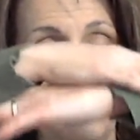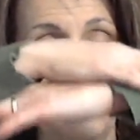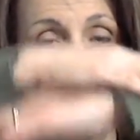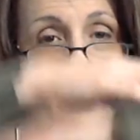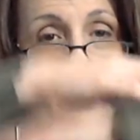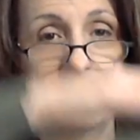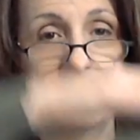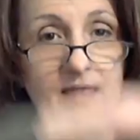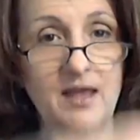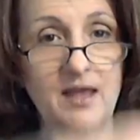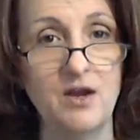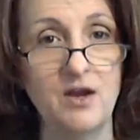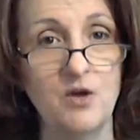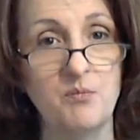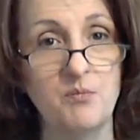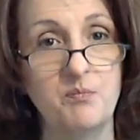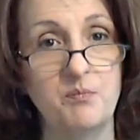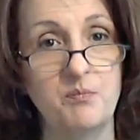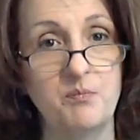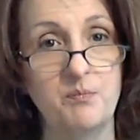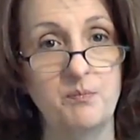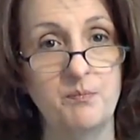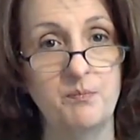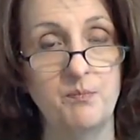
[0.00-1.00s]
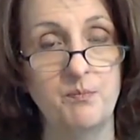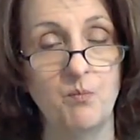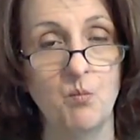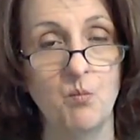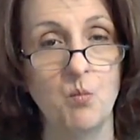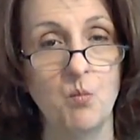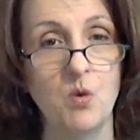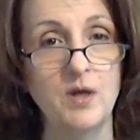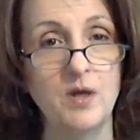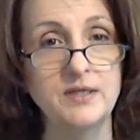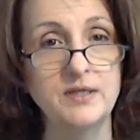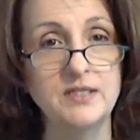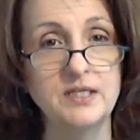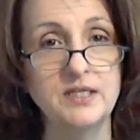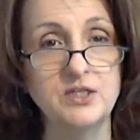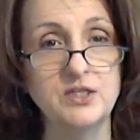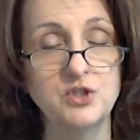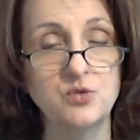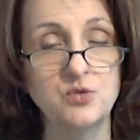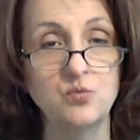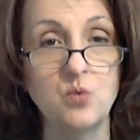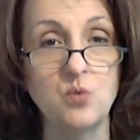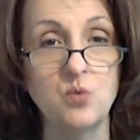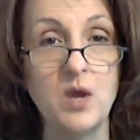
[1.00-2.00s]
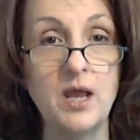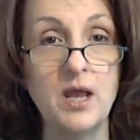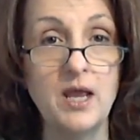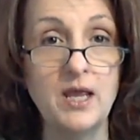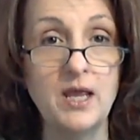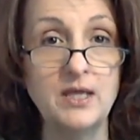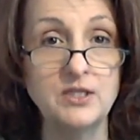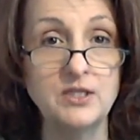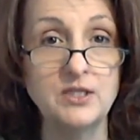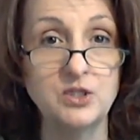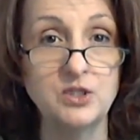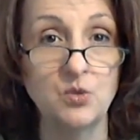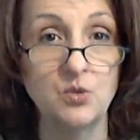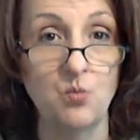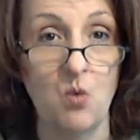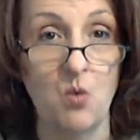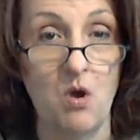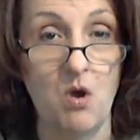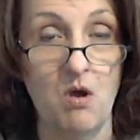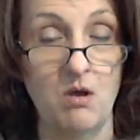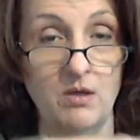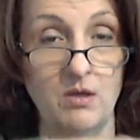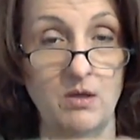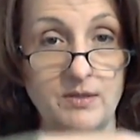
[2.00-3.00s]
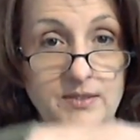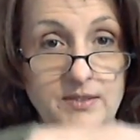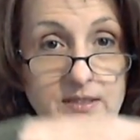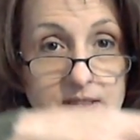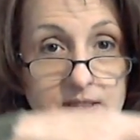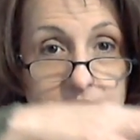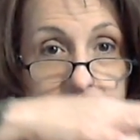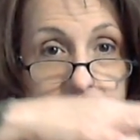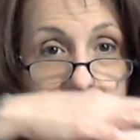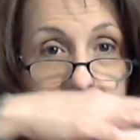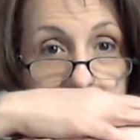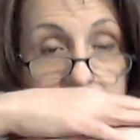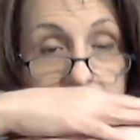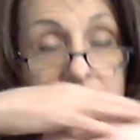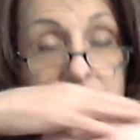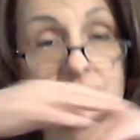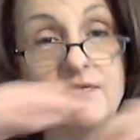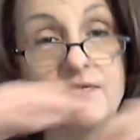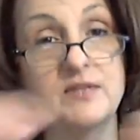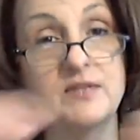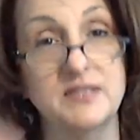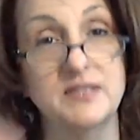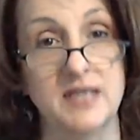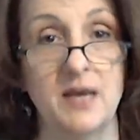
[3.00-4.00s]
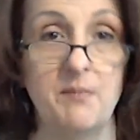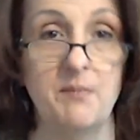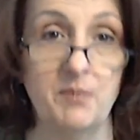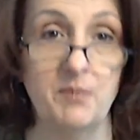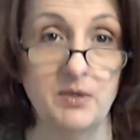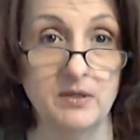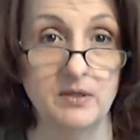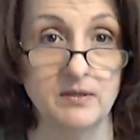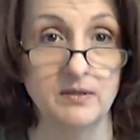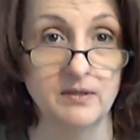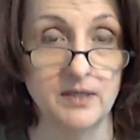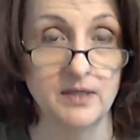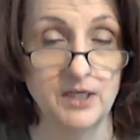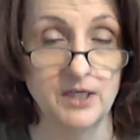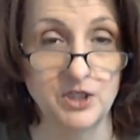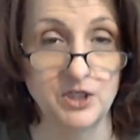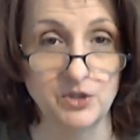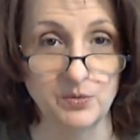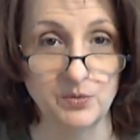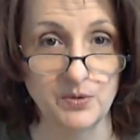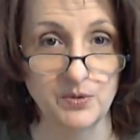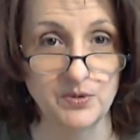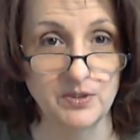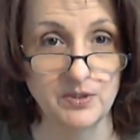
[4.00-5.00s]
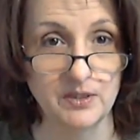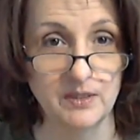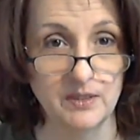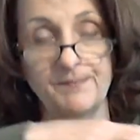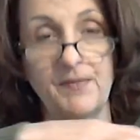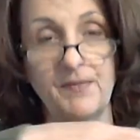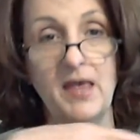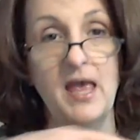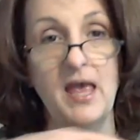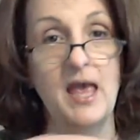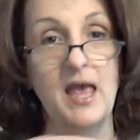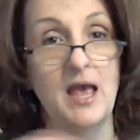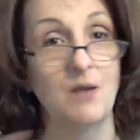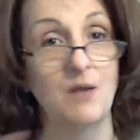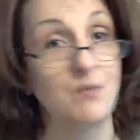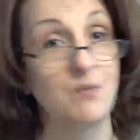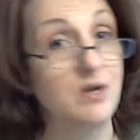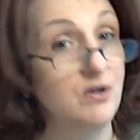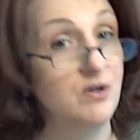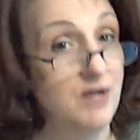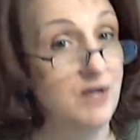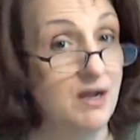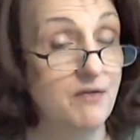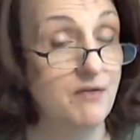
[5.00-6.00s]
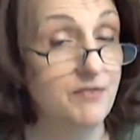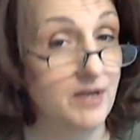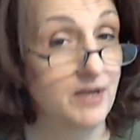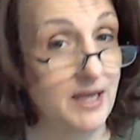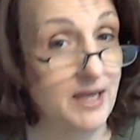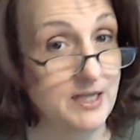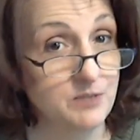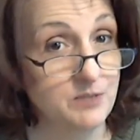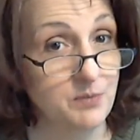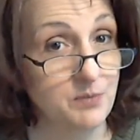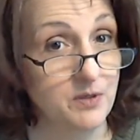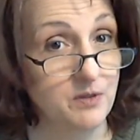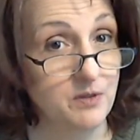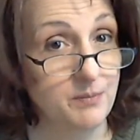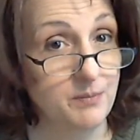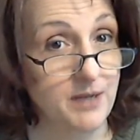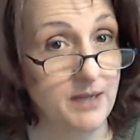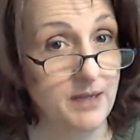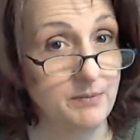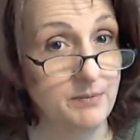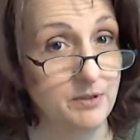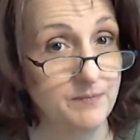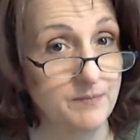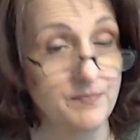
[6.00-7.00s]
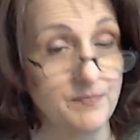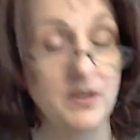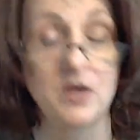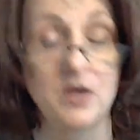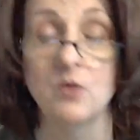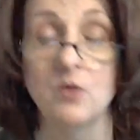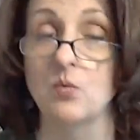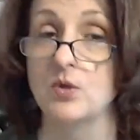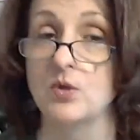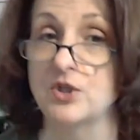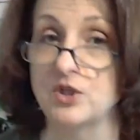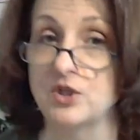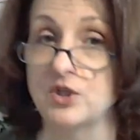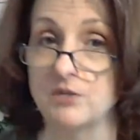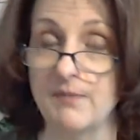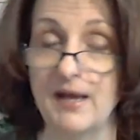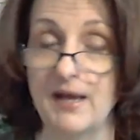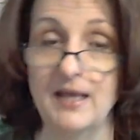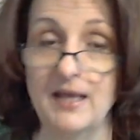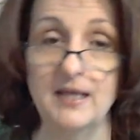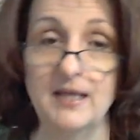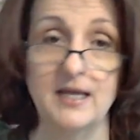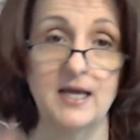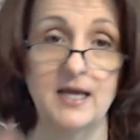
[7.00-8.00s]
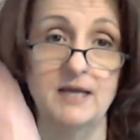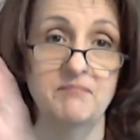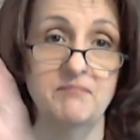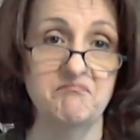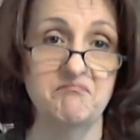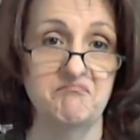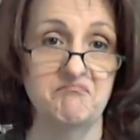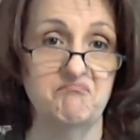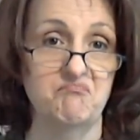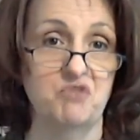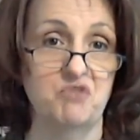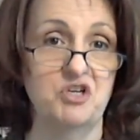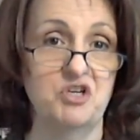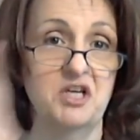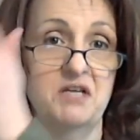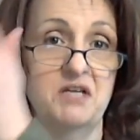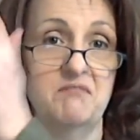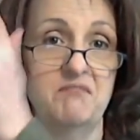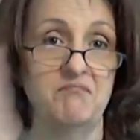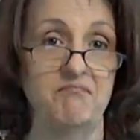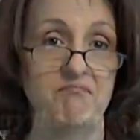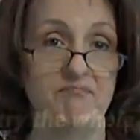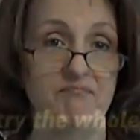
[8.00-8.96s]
and they are wanting to raise the walls of the temple in Jerusalem. And we are now at the last book of the Bible, which is Malachi. We're done.